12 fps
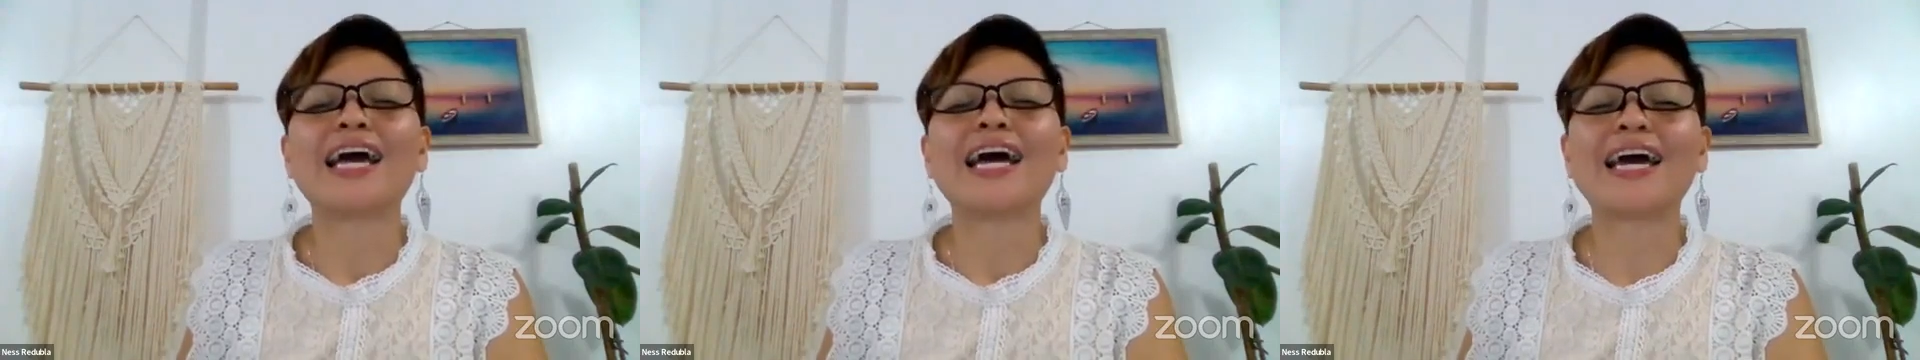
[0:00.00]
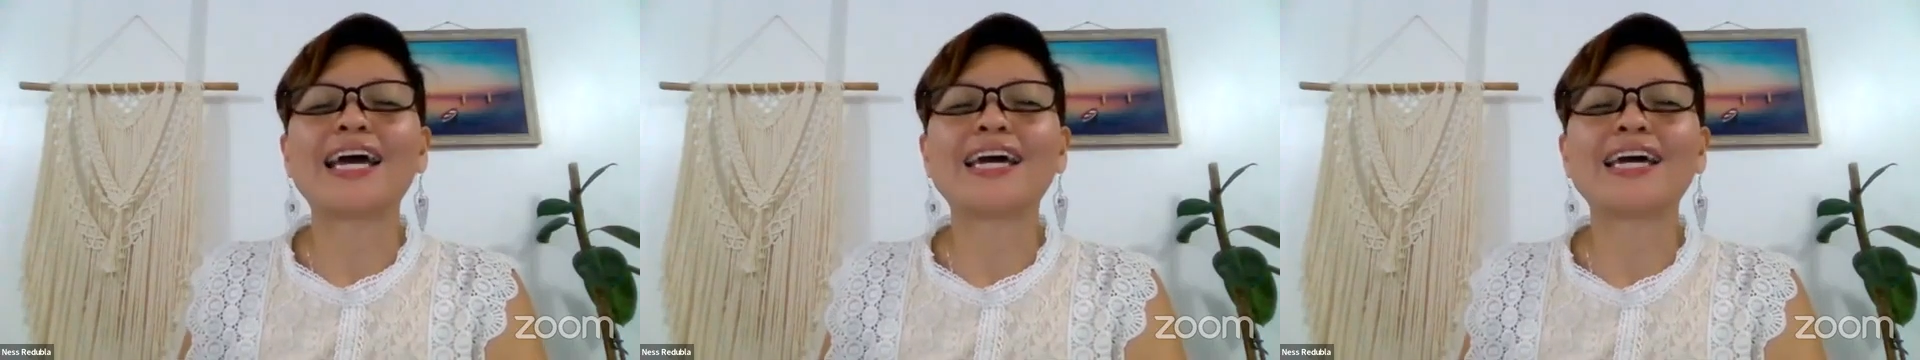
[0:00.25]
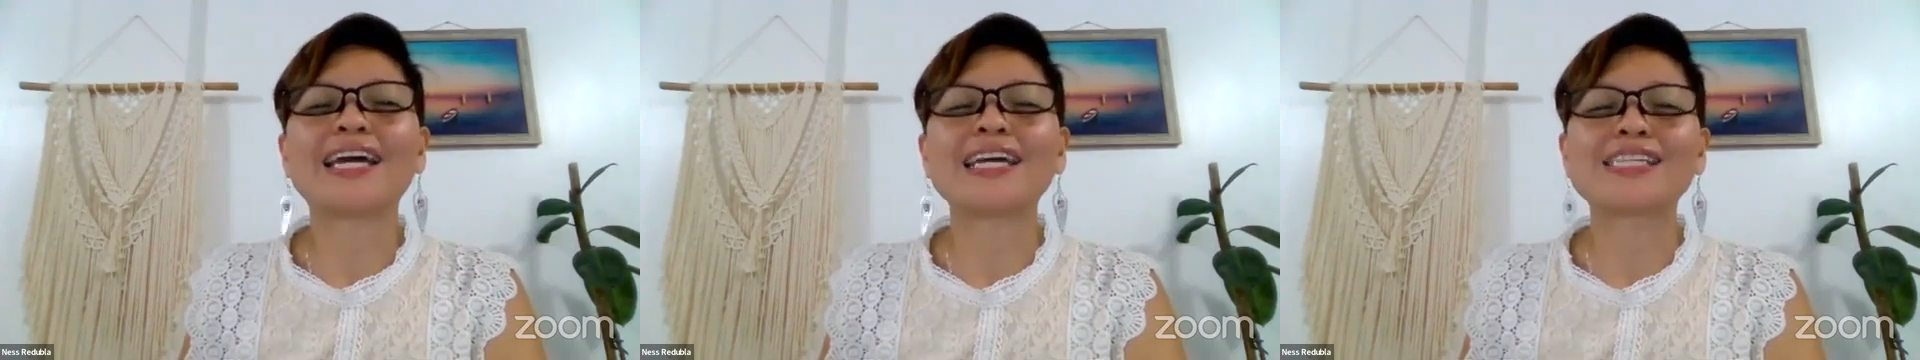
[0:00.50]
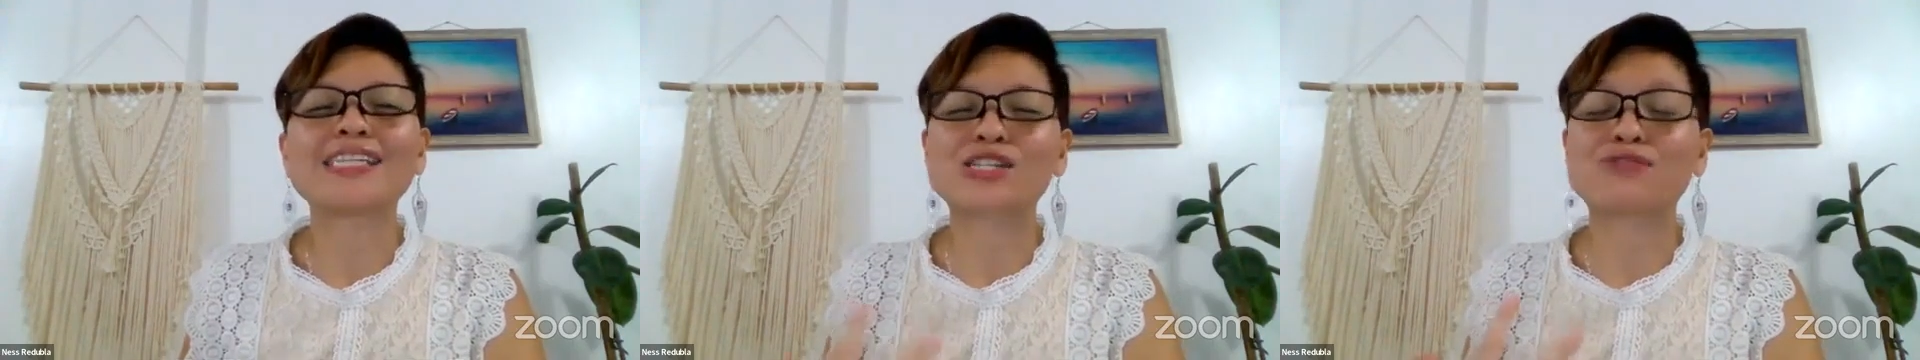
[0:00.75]
And I
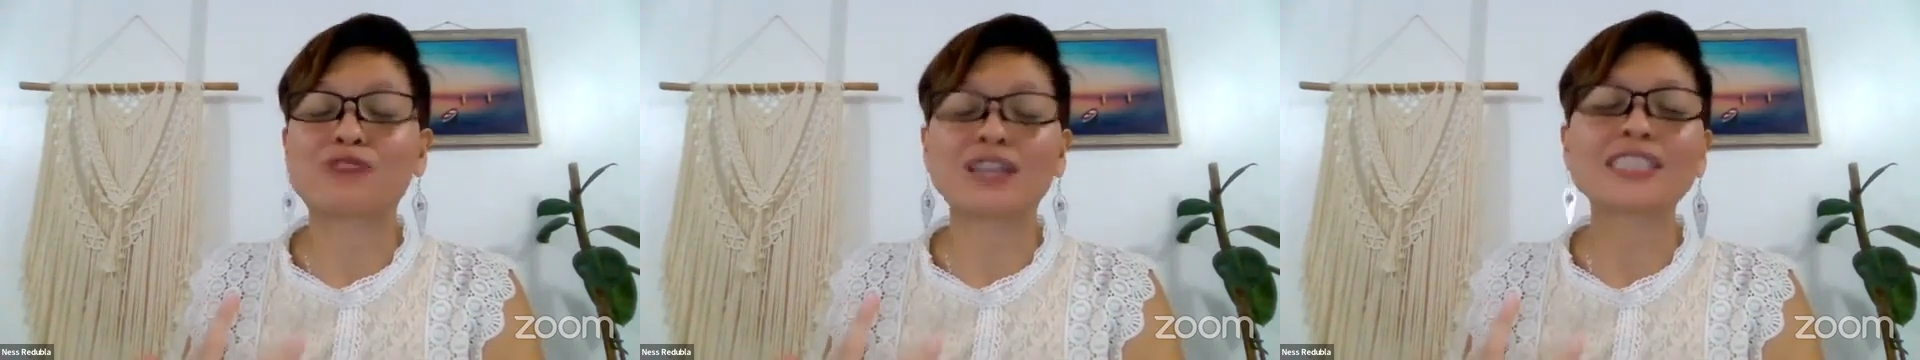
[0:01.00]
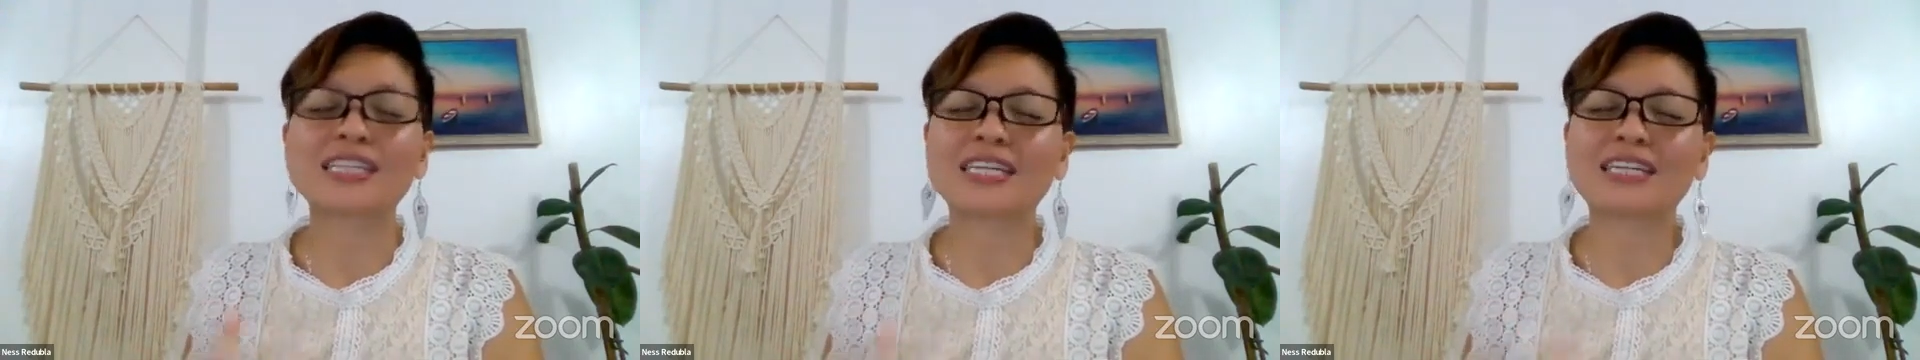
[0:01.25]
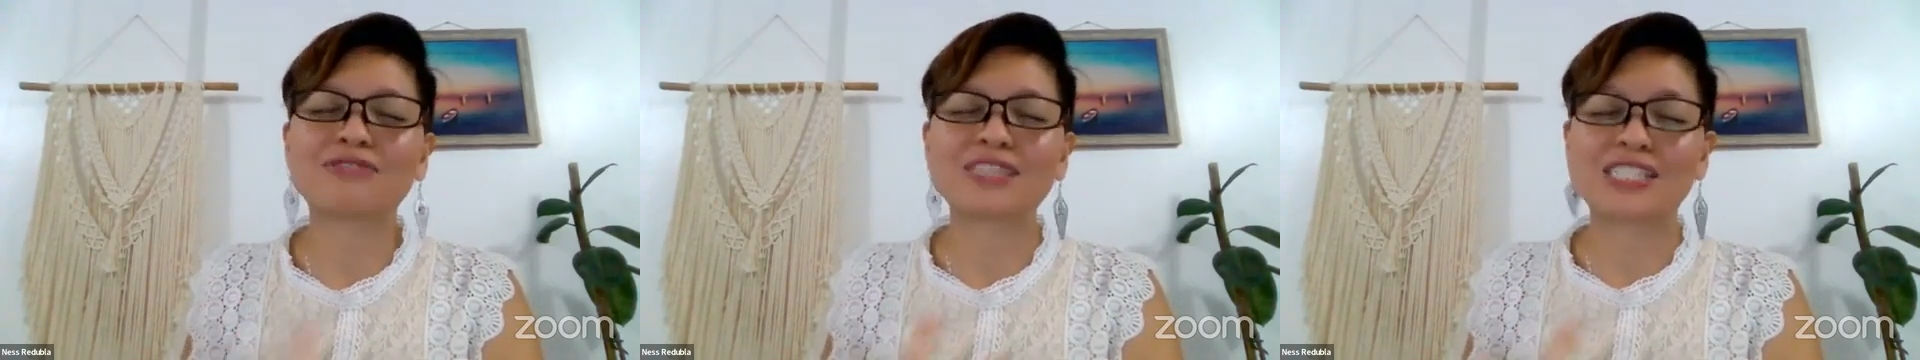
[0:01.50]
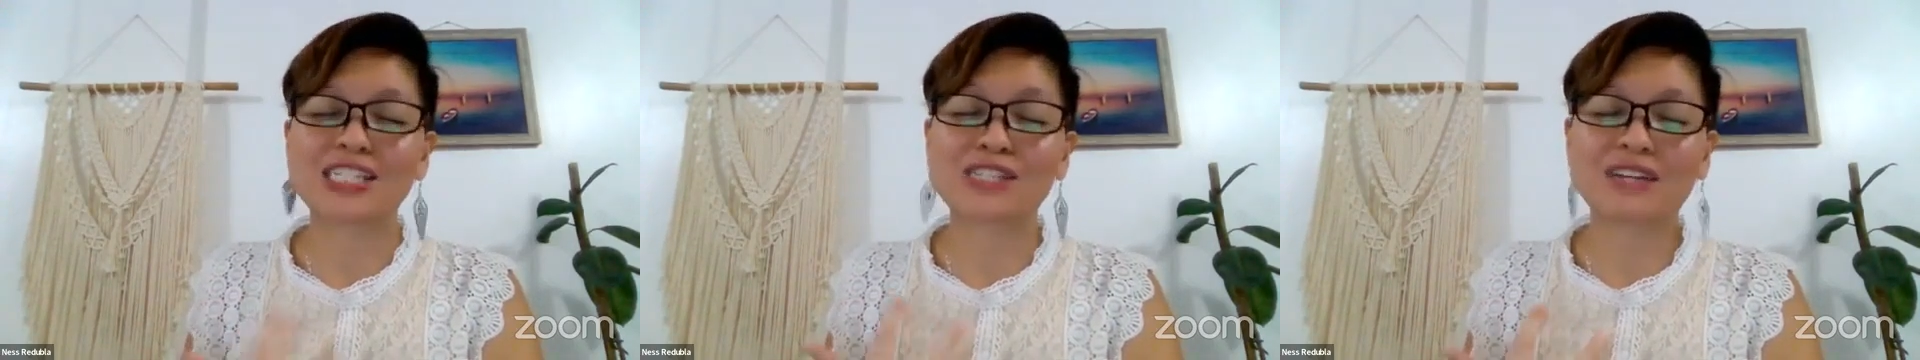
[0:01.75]
just felt it.
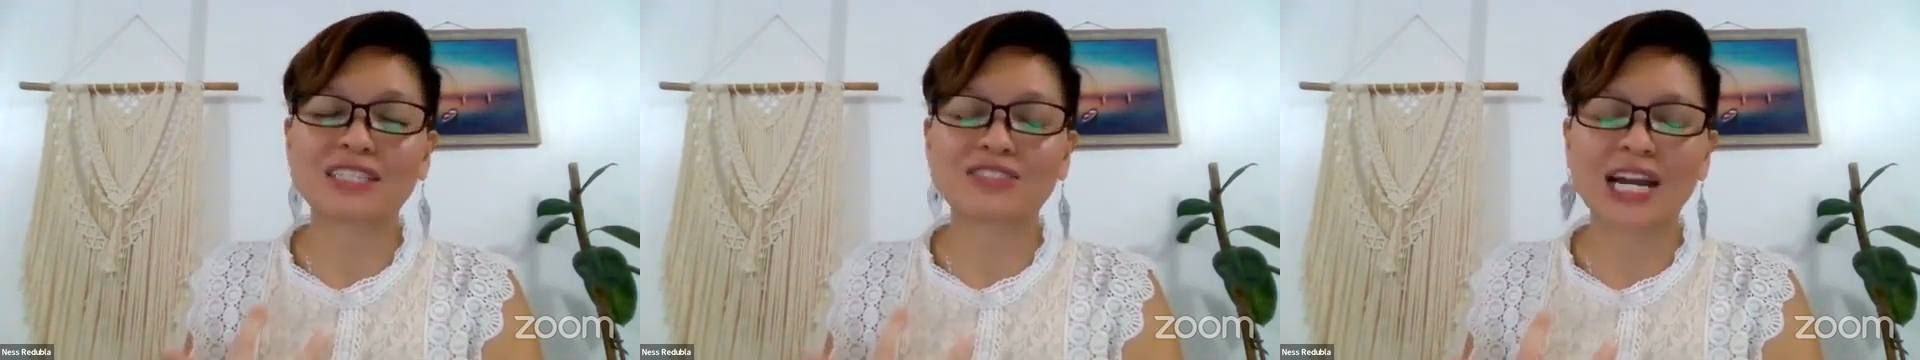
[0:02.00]
It just felt